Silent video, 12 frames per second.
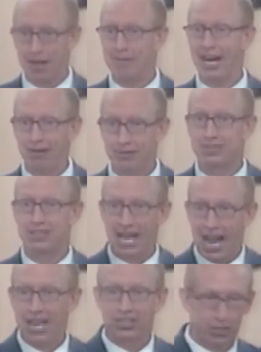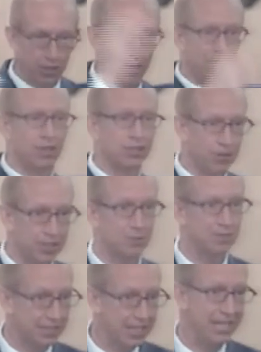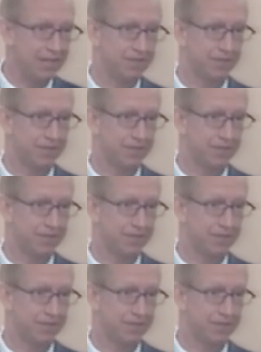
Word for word: mean, I, was, I showed up on Christmas Eve.